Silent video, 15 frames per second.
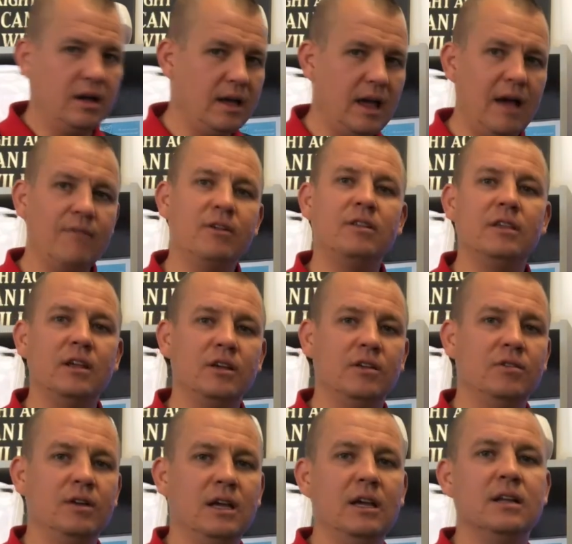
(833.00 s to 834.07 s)
everything you
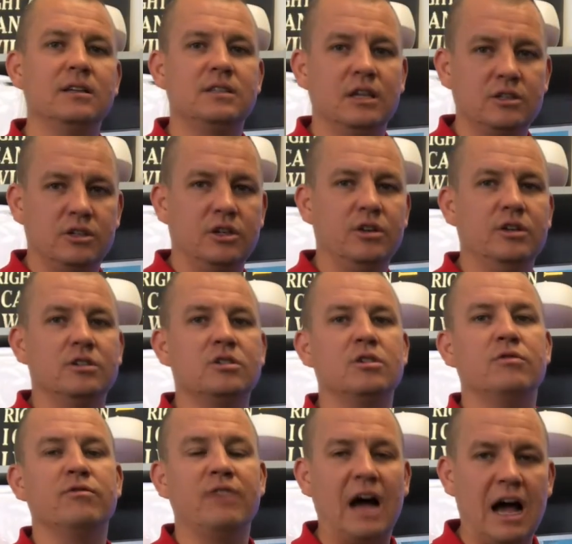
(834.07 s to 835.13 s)
need. Essentially, you could
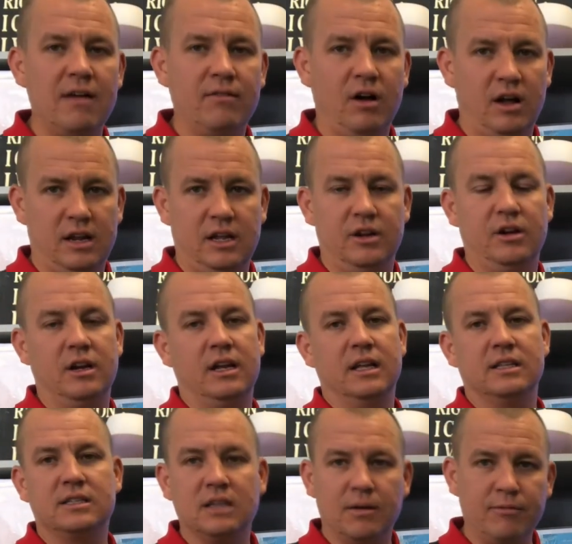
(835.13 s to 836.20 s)
survive on it. You're going to
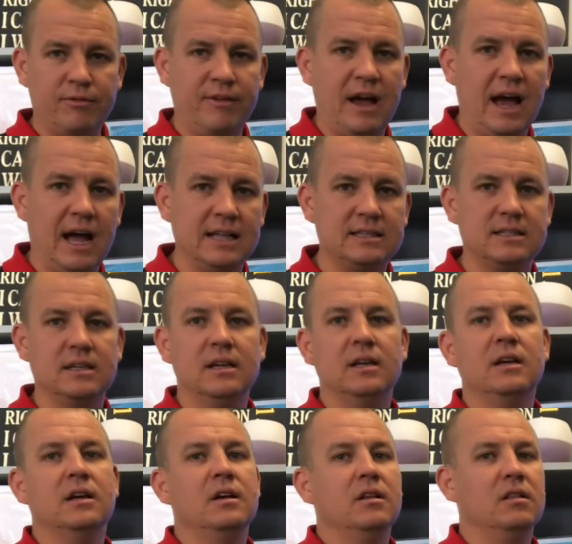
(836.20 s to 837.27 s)
get some fats,
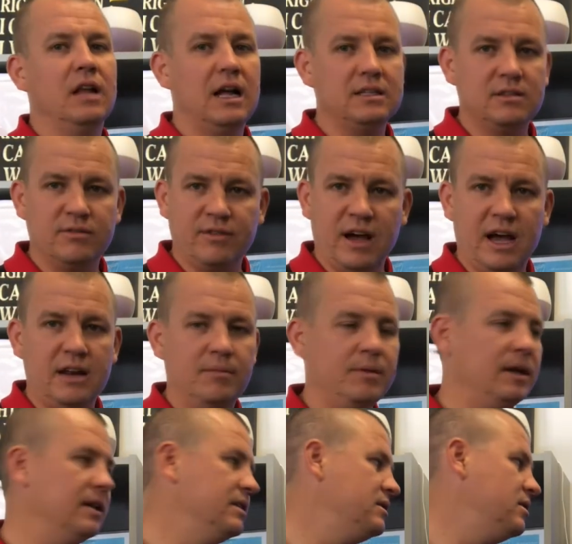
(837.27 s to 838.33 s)
lots of
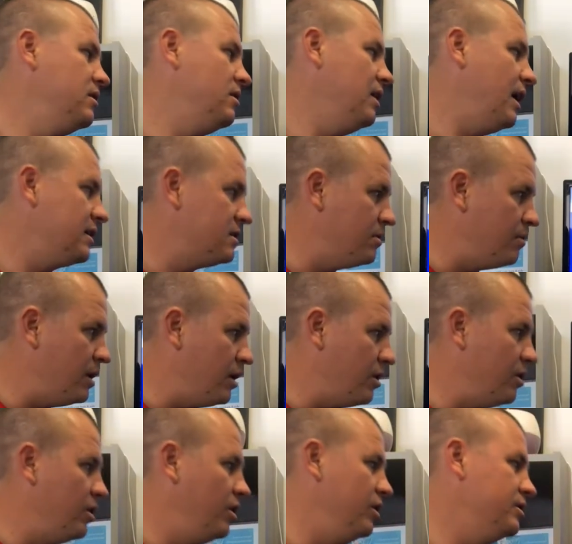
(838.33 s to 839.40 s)
vitamins, lots of
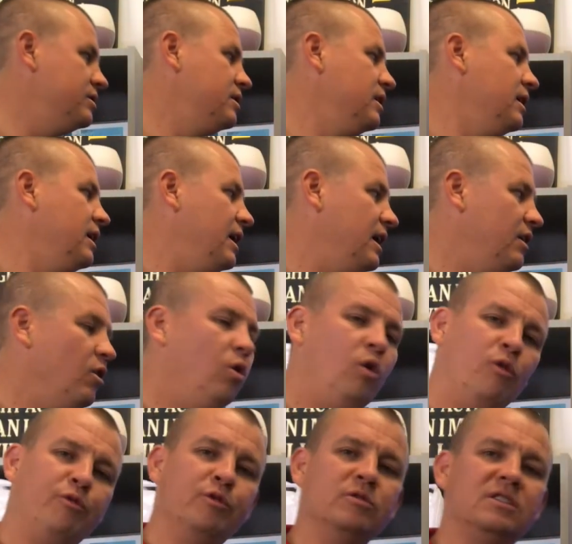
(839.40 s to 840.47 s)
minerals, in a
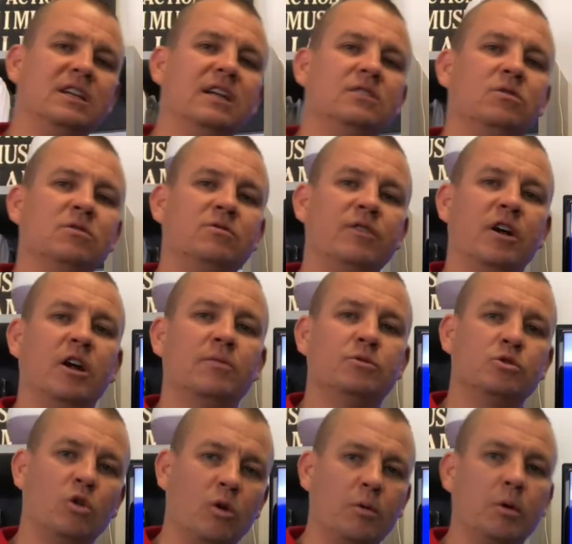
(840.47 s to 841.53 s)
whole food state, so it's very
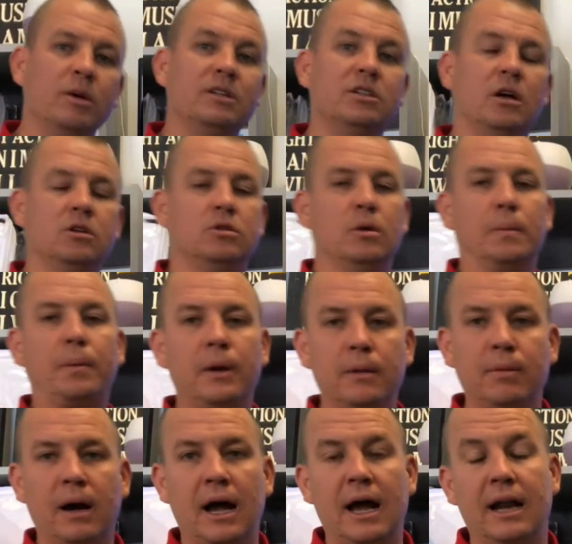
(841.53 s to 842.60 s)
absorbable. It's also a
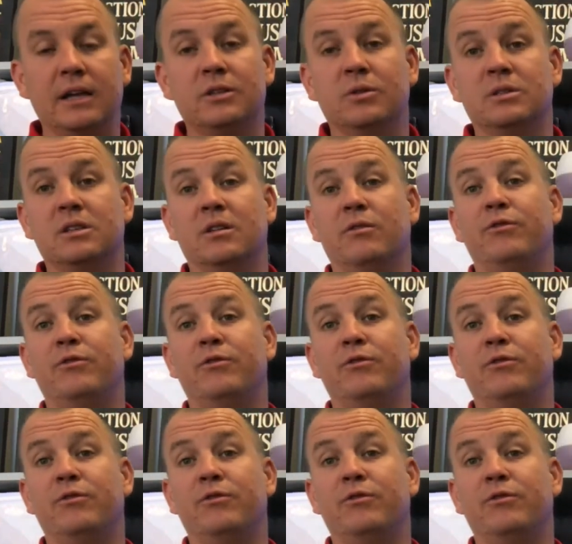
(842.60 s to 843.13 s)
prebiotic, so it's going to